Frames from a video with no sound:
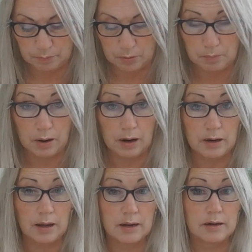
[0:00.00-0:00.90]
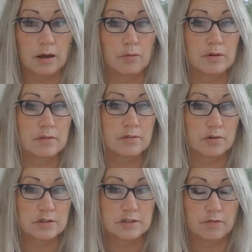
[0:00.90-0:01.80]
per mole, and now it's
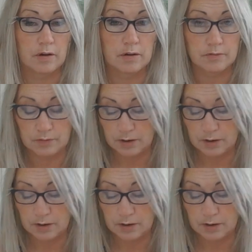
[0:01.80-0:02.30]
35.